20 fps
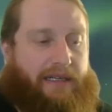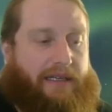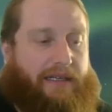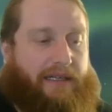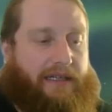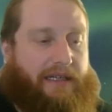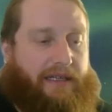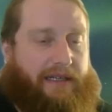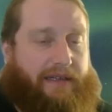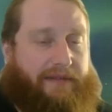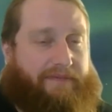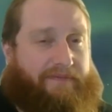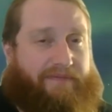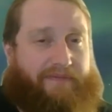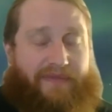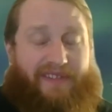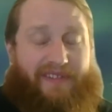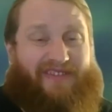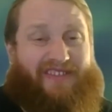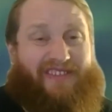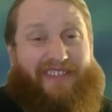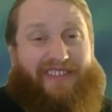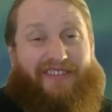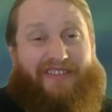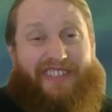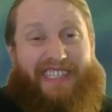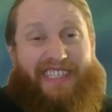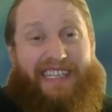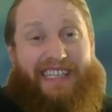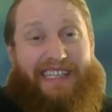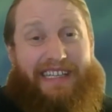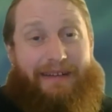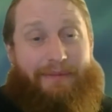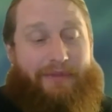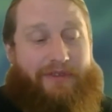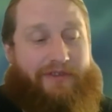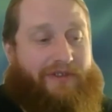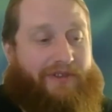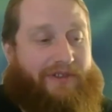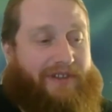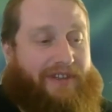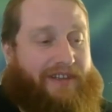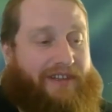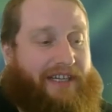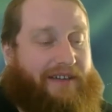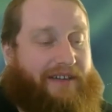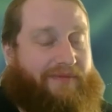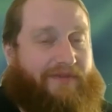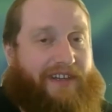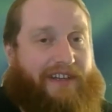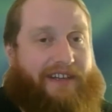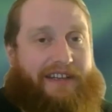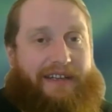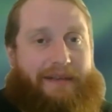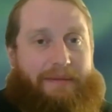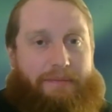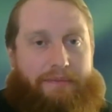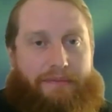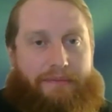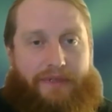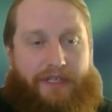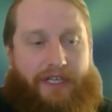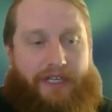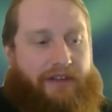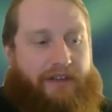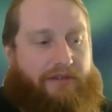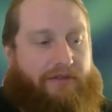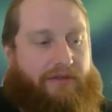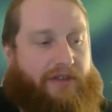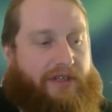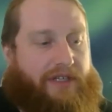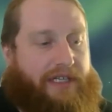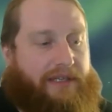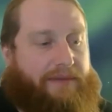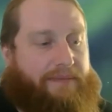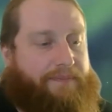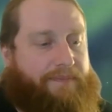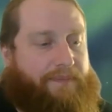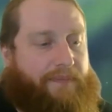You've ever seen that before? They're not very cute looking.